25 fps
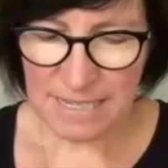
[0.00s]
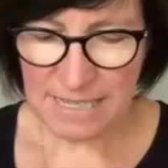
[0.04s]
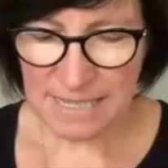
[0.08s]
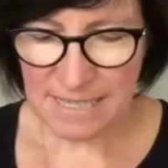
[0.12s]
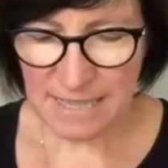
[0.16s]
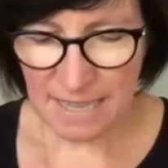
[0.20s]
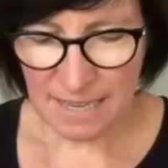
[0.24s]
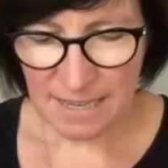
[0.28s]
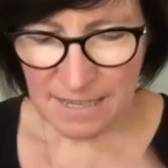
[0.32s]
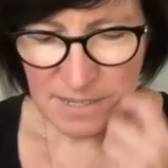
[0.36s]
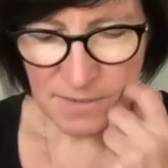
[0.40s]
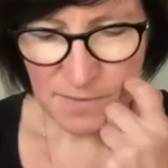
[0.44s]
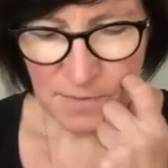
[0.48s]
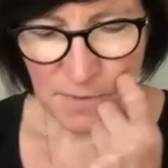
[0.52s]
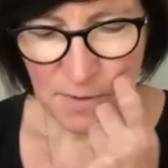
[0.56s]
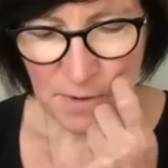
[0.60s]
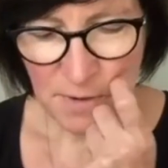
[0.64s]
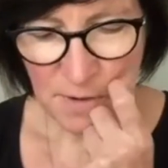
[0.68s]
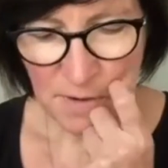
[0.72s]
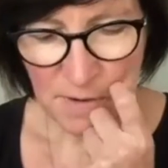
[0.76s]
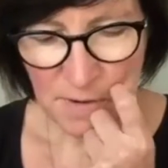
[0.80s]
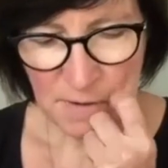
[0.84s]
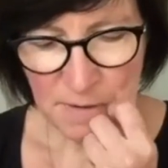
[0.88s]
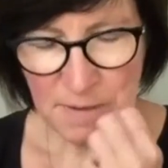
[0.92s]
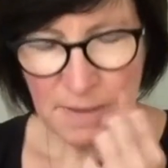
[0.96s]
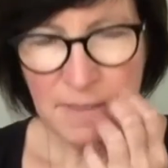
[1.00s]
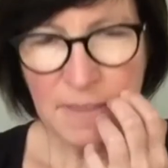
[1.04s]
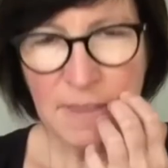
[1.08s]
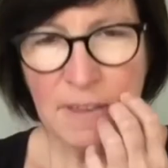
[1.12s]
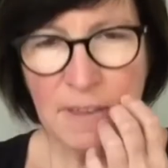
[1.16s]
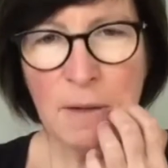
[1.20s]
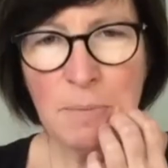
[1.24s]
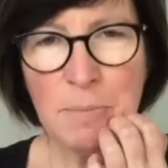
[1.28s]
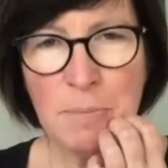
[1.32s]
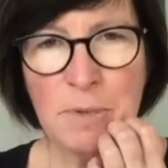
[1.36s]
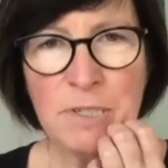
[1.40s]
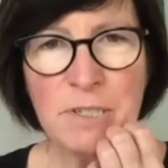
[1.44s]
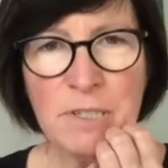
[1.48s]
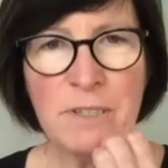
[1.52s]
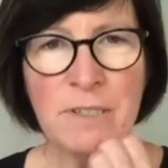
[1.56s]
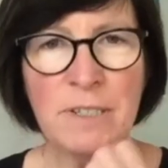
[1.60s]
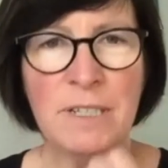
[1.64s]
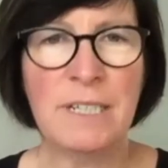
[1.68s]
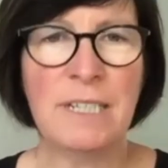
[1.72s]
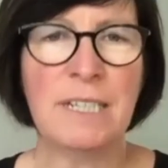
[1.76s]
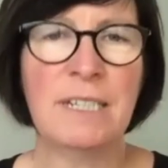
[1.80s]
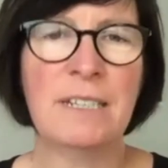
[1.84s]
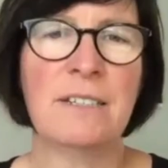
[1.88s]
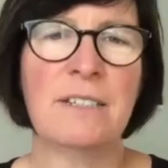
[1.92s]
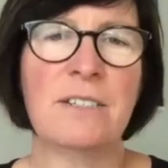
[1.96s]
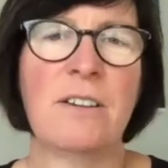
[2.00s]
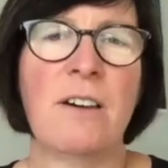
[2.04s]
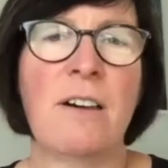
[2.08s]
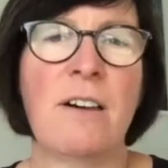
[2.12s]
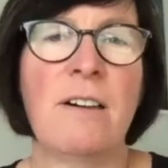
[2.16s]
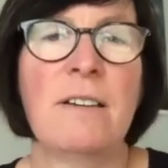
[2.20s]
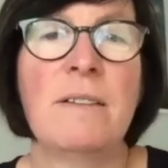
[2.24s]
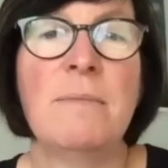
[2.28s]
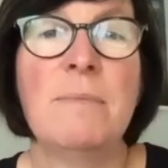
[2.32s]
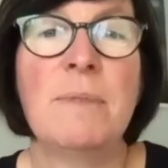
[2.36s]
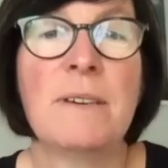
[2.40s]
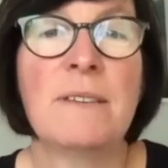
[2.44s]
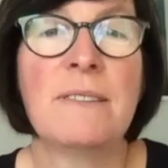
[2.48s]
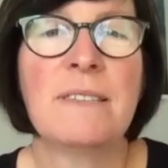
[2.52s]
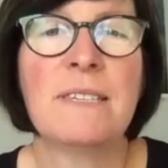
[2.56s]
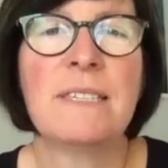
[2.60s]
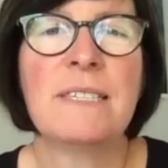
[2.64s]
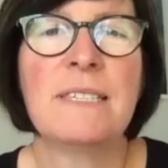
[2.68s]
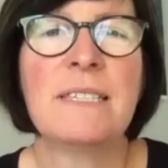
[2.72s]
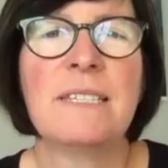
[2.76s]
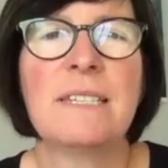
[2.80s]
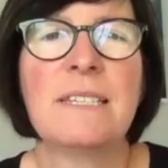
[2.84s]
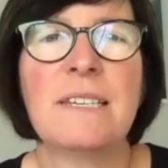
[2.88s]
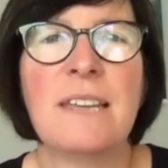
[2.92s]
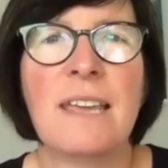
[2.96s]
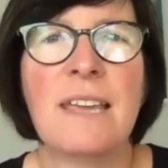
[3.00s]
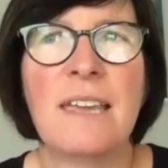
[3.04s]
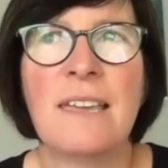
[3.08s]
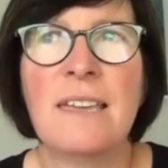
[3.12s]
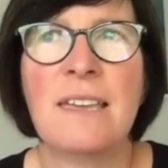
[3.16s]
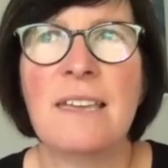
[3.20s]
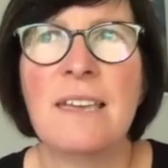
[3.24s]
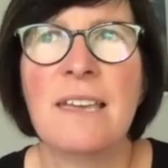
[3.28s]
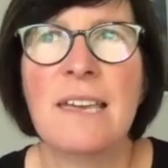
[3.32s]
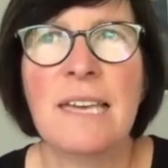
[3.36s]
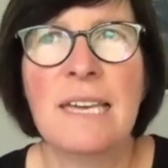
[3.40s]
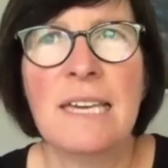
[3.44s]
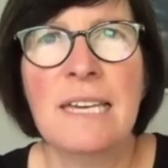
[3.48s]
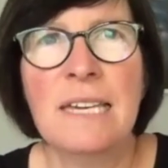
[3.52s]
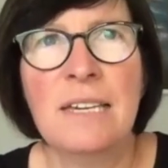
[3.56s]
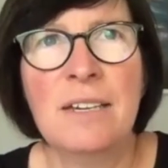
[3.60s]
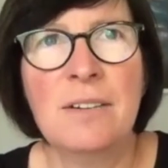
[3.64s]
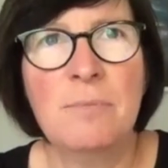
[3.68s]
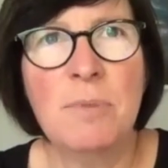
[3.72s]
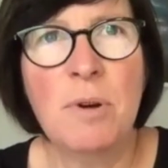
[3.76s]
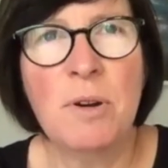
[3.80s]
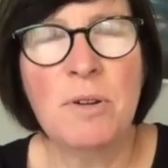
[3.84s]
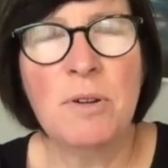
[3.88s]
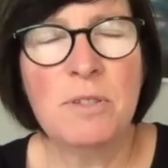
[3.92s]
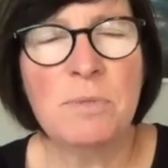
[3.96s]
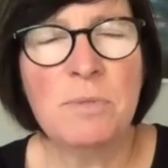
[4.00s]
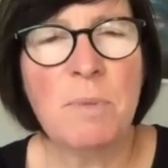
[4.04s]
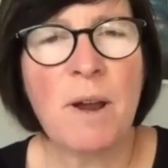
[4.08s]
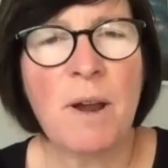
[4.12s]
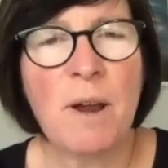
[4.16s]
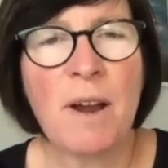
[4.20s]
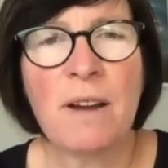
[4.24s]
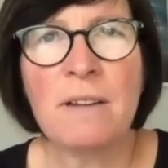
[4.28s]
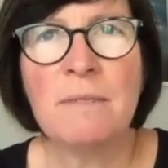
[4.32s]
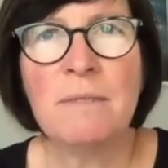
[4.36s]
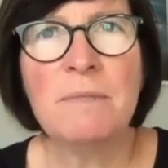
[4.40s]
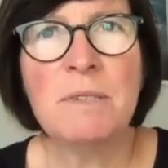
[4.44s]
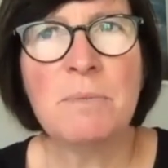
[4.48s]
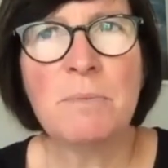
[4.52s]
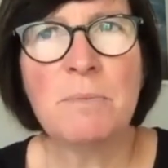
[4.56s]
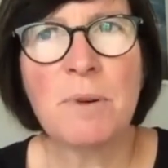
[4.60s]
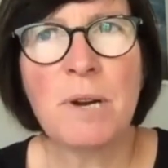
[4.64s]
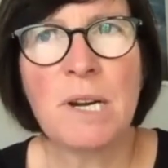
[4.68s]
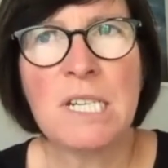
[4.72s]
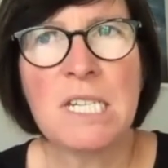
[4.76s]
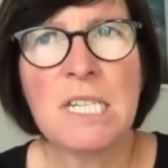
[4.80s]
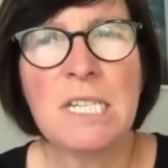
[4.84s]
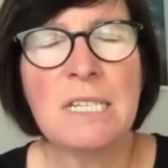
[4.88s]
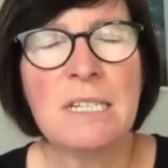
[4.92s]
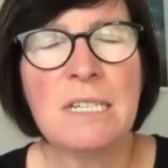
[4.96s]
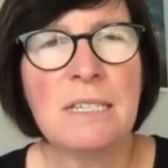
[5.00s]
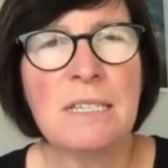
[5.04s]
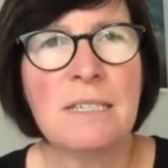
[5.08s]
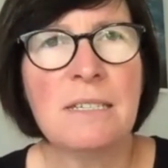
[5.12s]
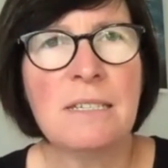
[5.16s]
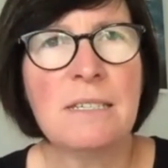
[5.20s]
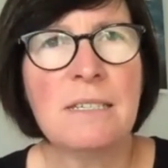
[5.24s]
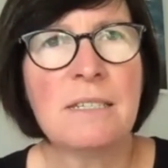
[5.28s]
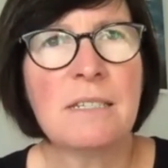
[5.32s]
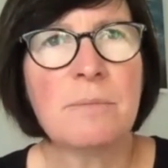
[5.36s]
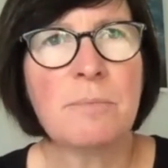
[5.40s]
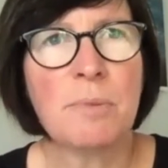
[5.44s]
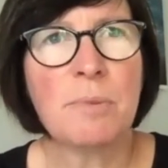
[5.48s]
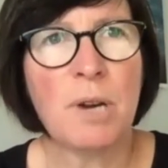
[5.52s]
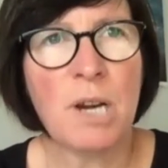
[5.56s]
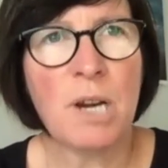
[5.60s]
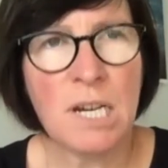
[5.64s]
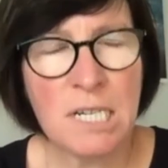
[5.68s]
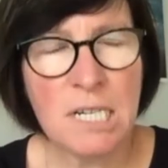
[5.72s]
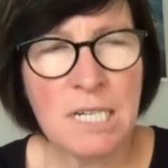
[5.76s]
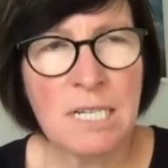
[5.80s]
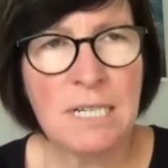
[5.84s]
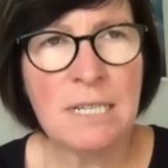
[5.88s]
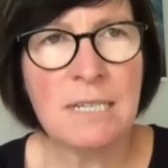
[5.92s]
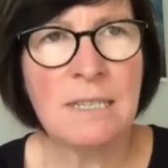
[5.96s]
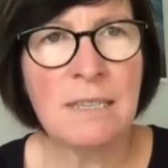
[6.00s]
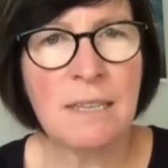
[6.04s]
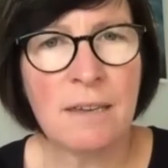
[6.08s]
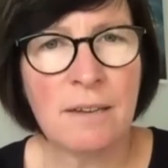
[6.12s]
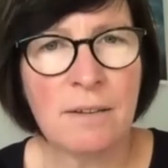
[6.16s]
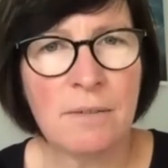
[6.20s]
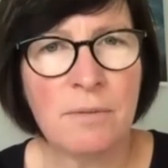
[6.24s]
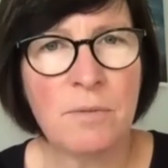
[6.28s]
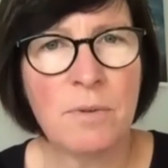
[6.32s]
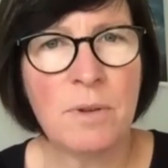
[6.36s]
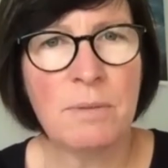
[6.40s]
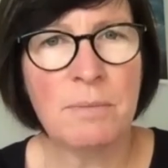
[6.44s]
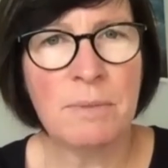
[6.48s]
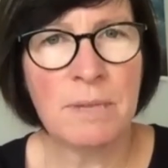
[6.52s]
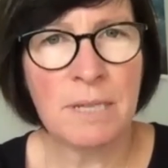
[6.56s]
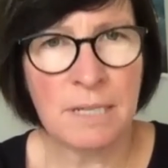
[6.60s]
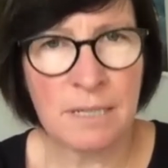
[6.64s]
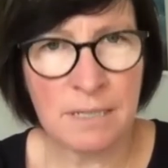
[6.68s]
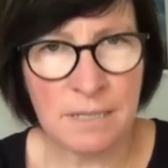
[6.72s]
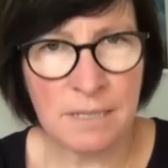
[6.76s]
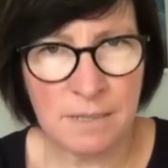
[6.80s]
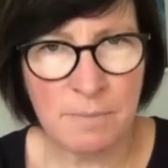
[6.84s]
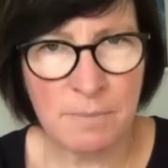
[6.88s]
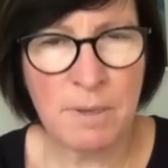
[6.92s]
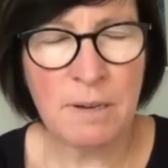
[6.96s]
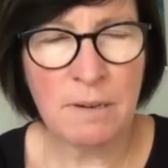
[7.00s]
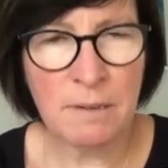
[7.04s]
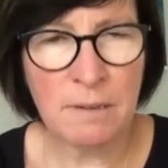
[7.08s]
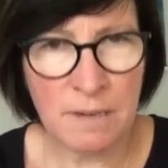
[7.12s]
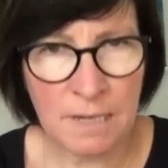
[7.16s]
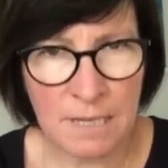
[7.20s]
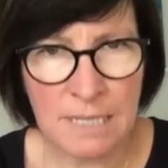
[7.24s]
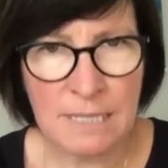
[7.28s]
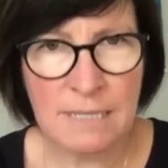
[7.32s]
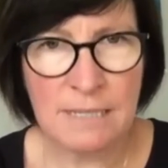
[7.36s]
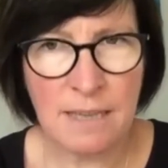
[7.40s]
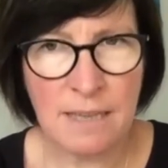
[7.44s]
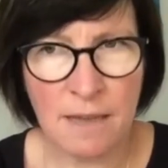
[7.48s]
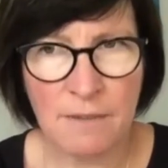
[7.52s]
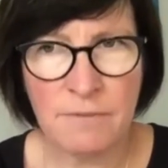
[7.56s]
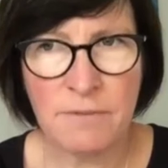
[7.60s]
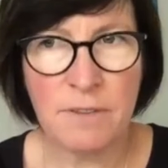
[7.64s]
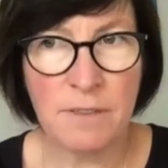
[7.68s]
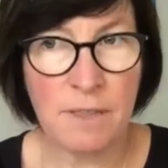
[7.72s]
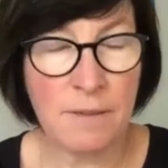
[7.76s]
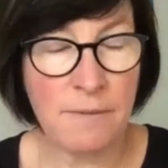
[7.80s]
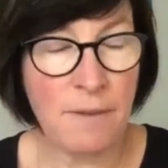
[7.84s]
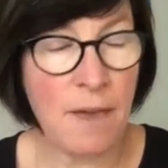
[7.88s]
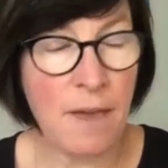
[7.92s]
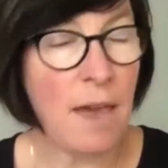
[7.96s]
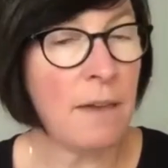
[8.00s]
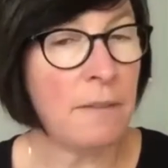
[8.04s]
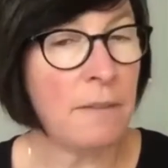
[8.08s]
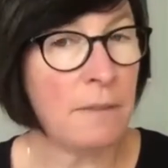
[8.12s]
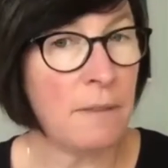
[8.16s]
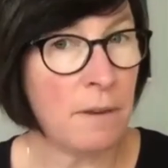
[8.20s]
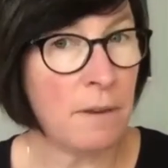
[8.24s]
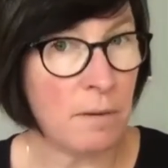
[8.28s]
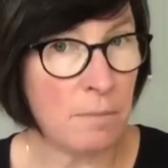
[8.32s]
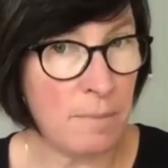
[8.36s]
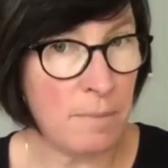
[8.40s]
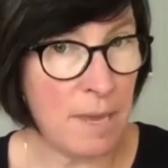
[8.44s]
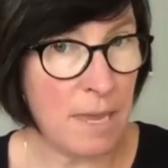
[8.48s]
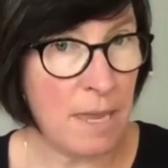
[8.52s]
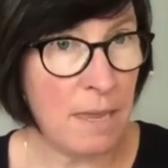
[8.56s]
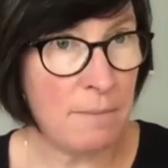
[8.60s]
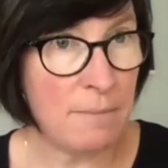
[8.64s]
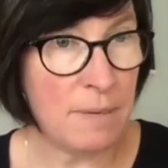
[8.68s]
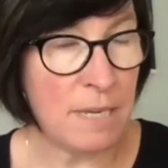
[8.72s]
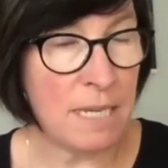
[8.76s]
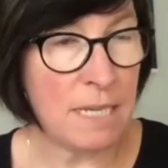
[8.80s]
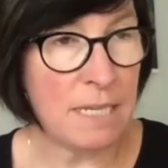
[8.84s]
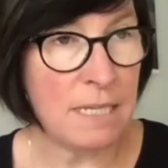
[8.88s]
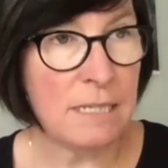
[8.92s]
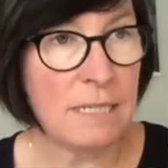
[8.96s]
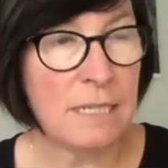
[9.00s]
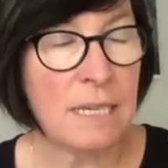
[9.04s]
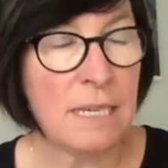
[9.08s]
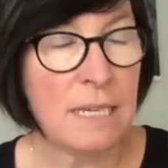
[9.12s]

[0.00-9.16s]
Thanks for the opportunity to talk about this today. Postpartum depression is depression that women experience after they've had their babies.